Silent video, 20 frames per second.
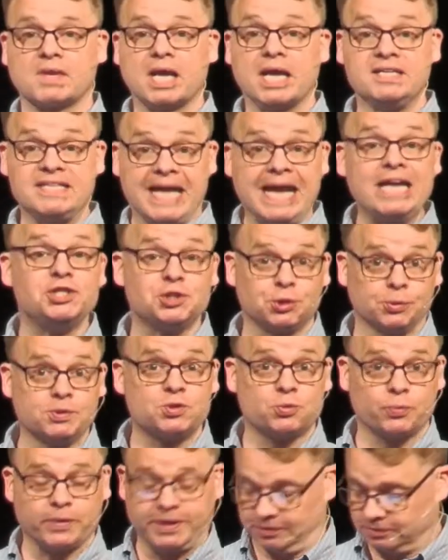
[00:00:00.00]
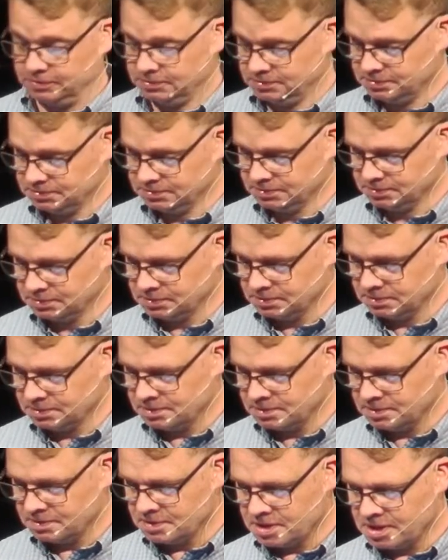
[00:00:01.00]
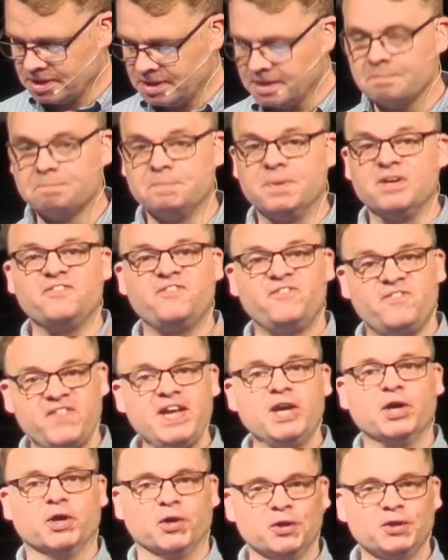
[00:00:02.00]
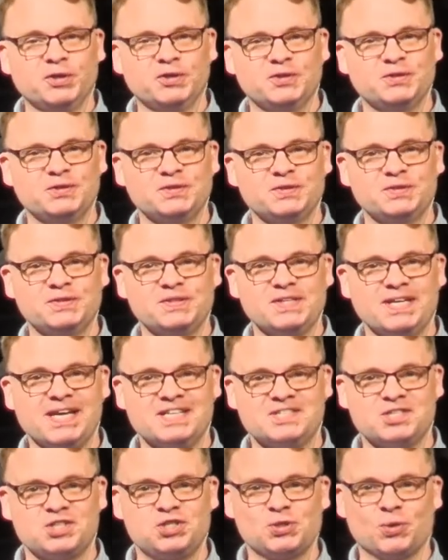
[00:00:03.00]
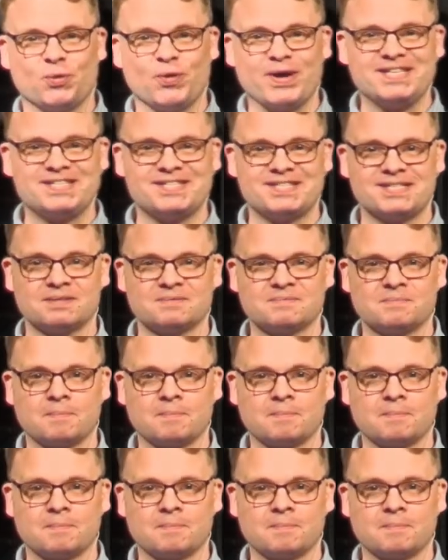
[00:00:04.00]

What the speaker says: Danger is real, but fear is a choice.